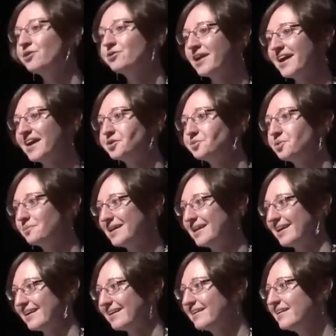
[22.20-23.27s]
own annual
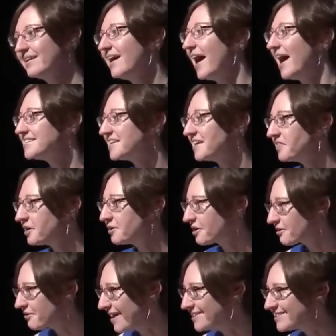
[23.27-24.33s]
meeting. I send their
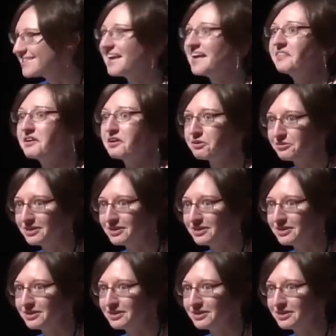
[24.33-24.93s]
regrets and their